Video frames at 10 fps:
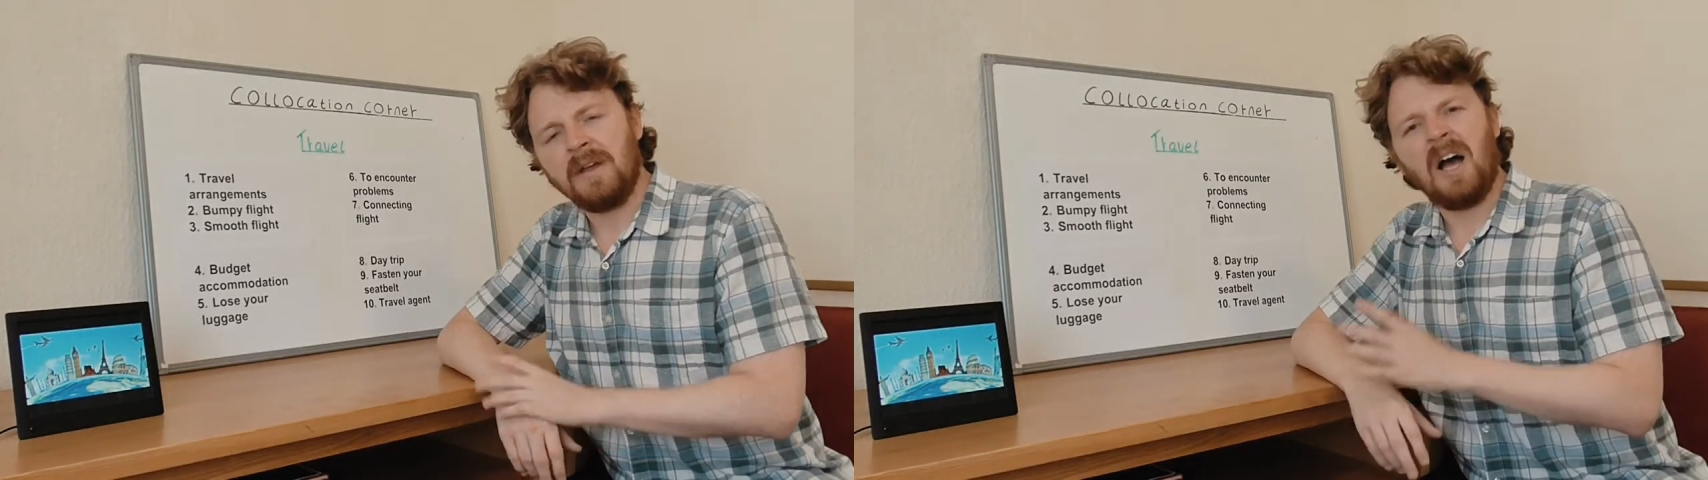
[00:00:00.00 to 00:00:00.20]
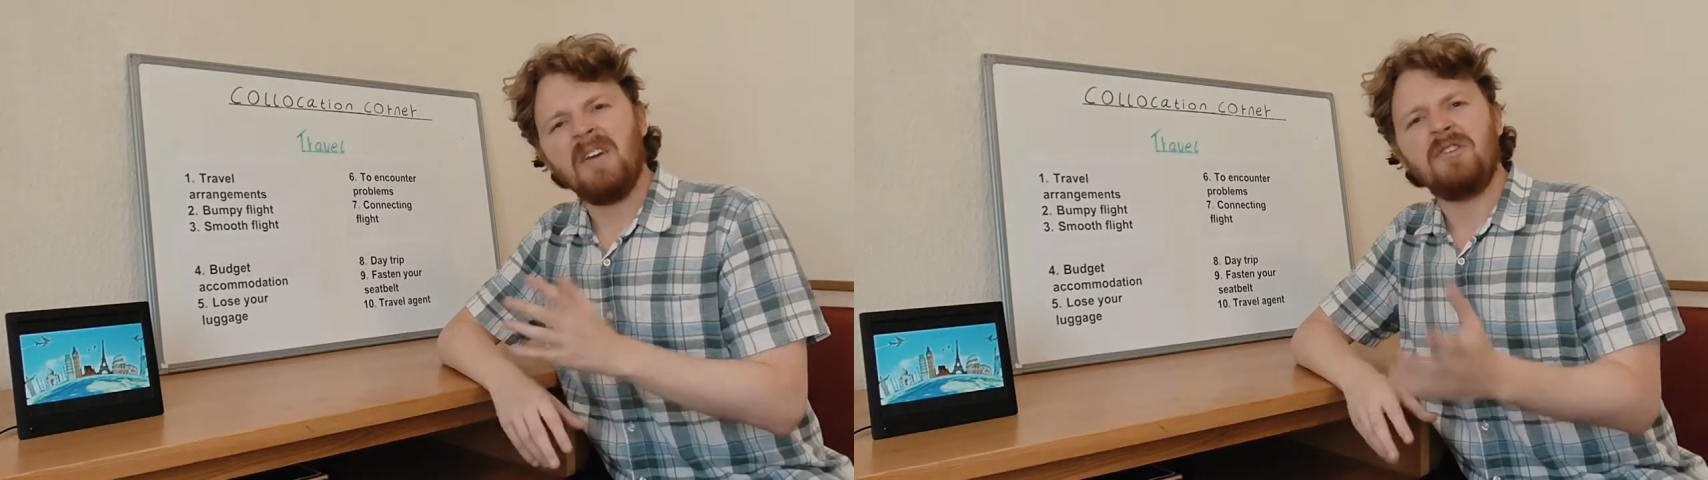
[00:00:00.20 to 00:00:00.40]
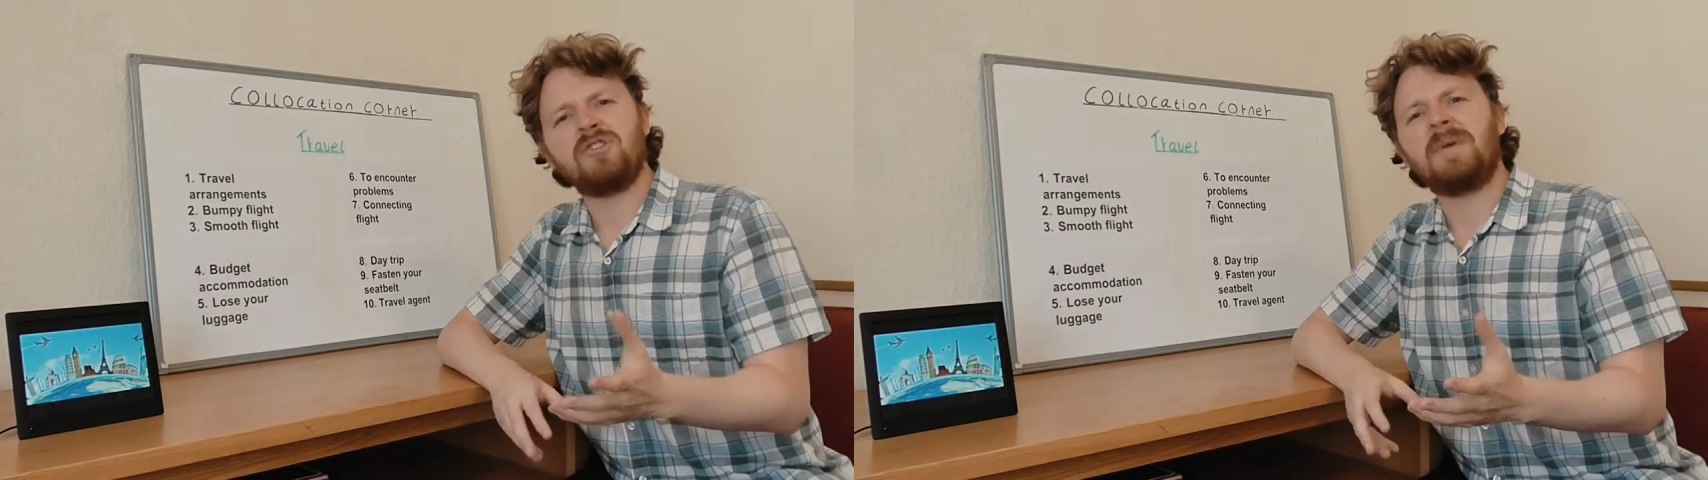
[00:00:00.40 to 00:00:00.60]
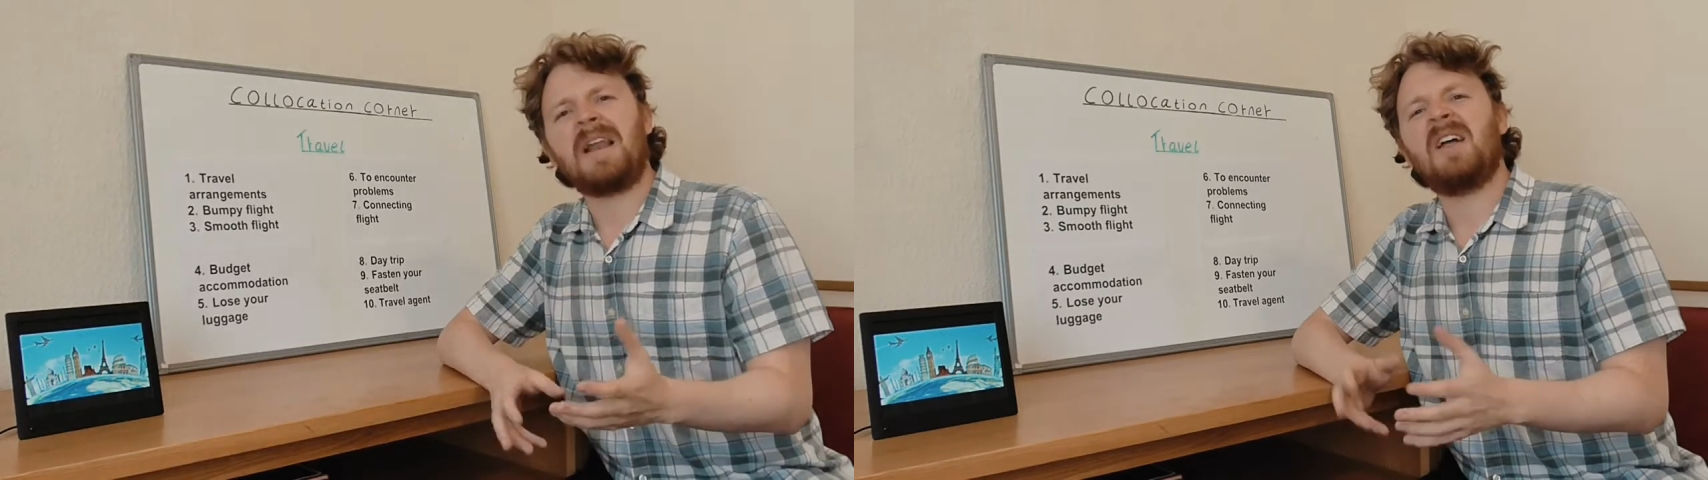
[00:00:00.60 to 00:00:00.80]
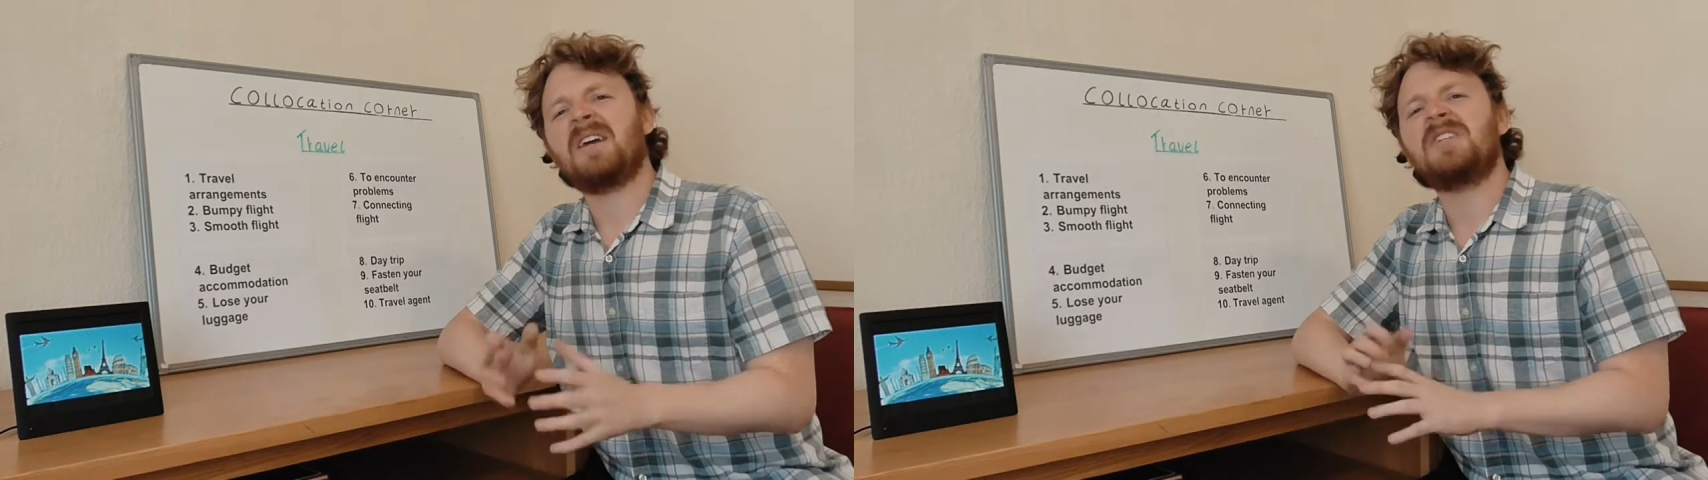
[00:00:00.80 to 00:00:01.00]
I've lost
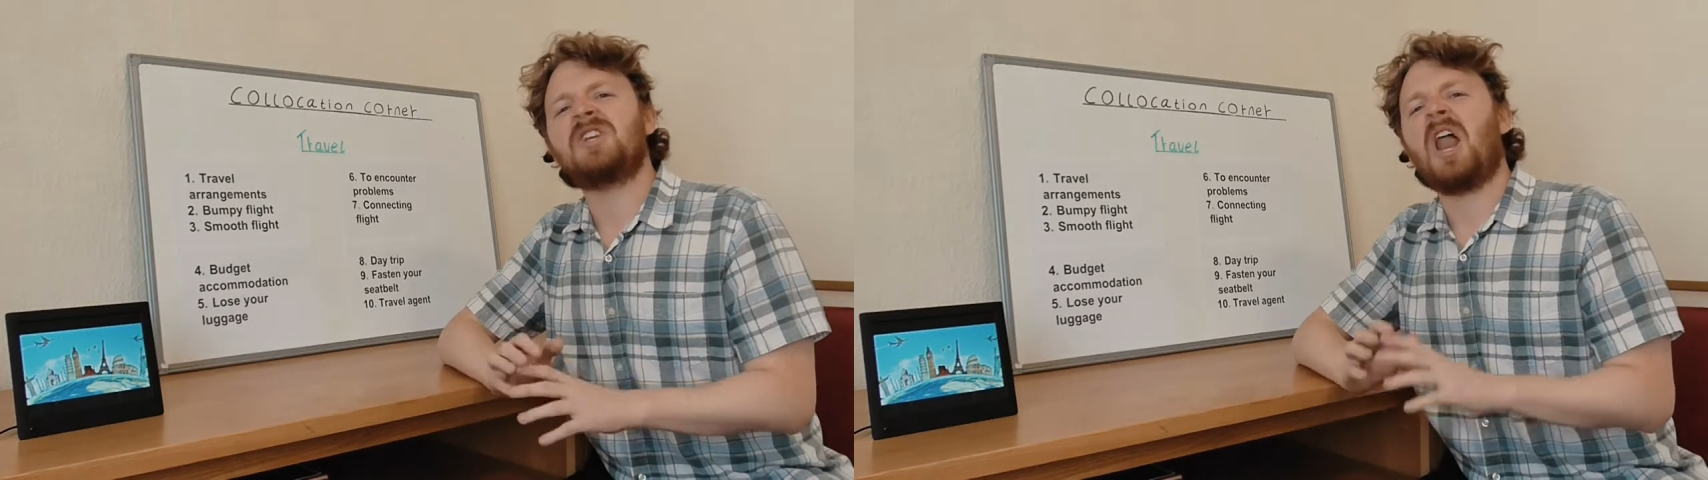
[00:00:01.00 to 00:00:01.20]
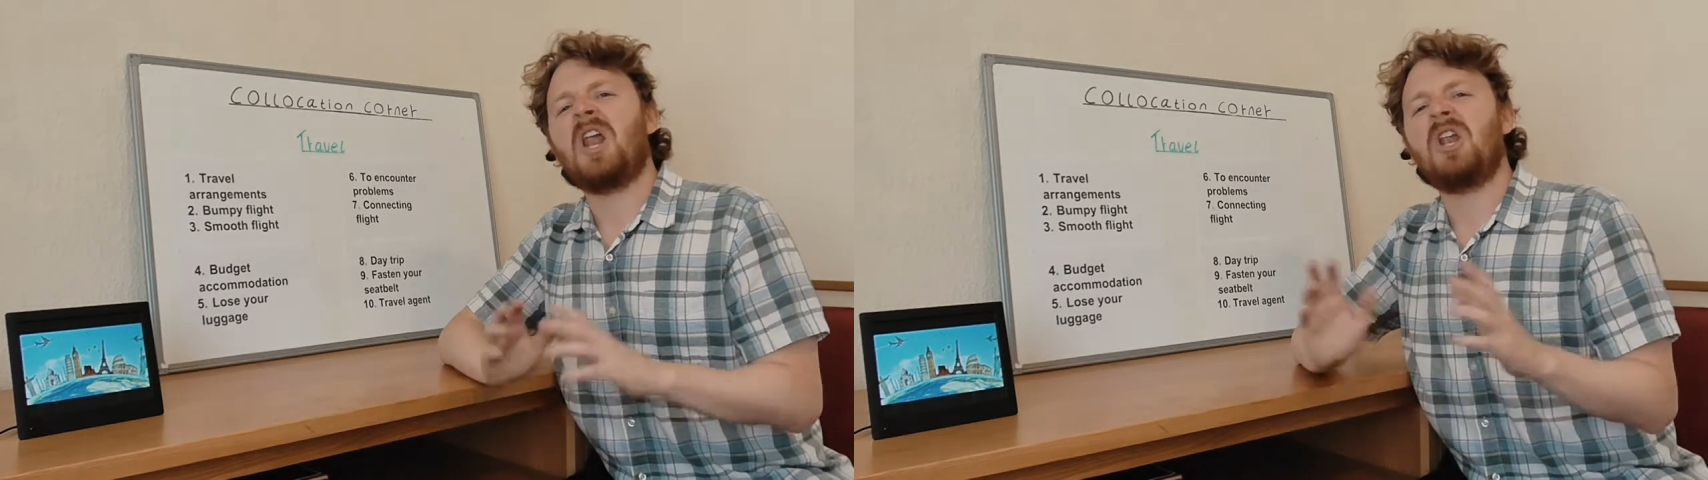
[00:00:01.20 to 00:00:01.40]
my luggage